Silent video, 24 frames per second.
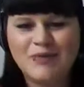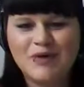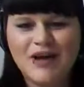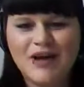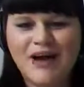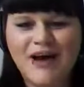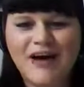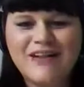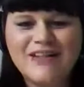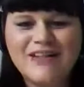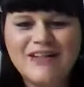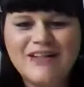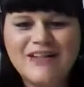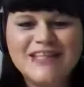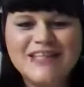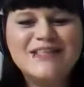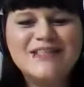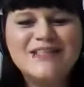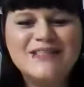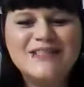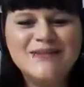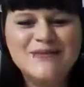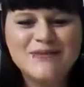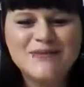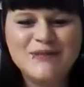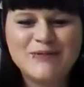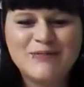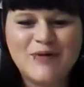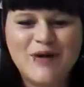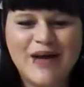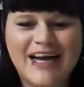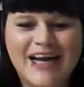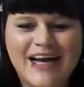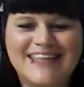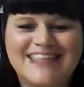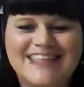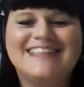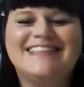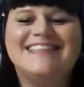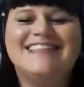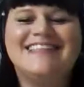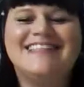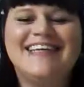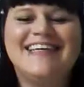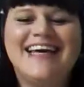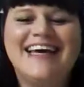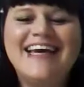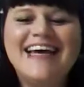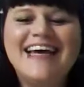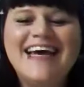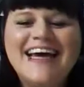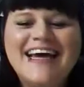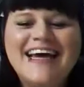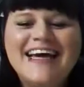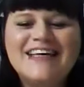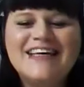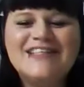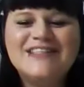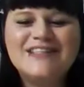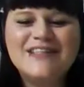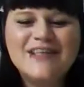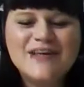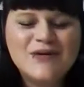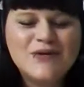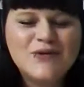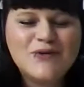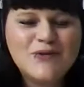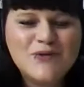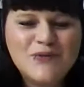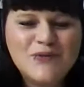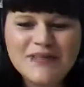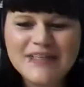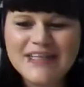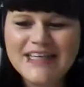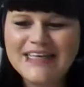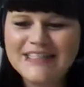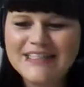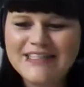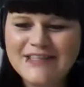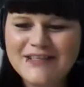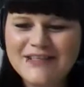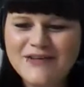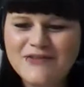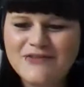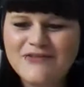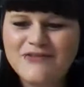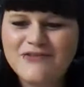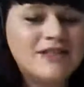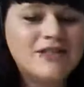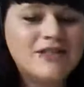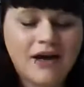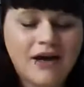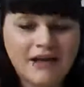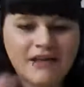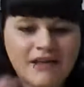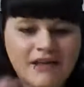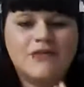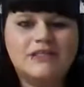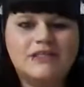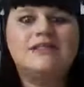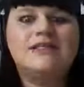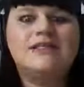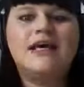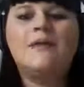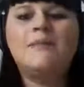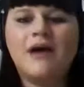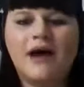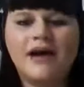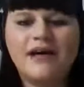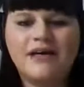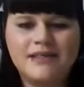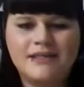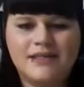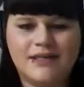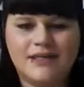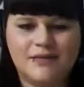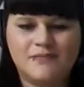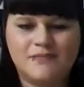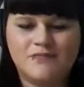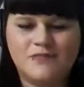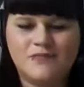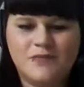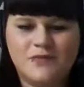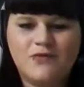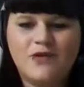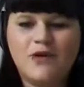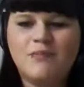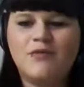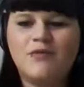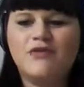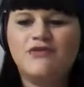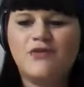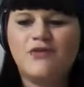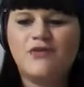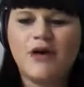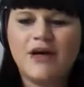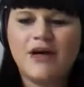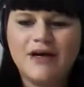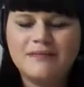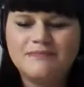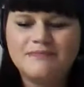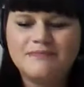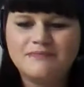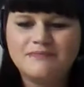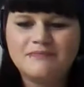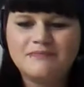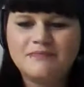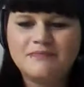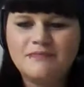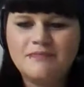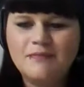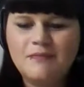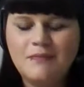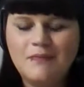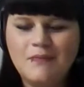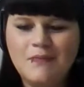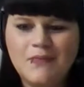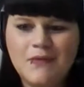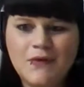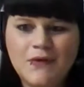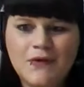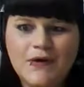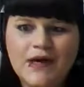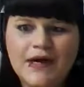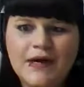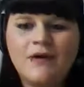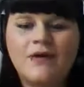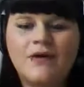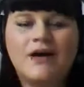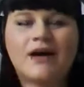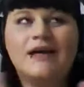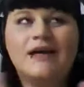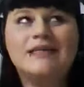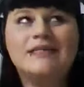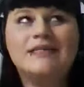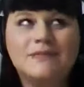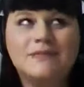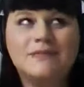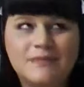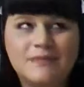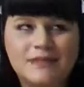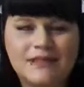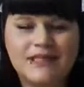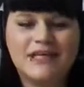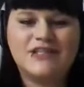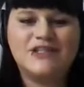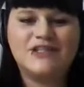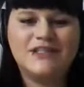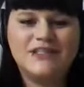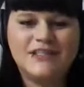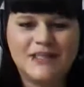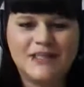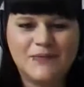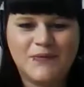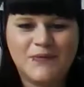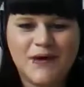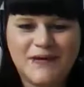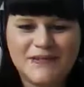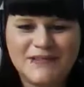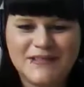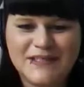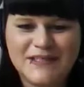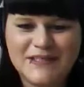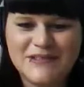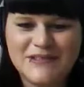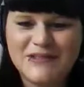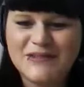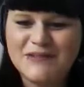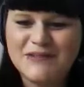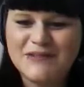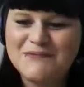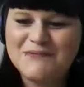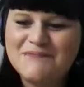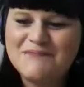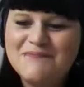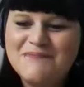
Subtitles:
So who would like to go first? And talking about the same item from before. Okay? Or items, I should say. We all said two.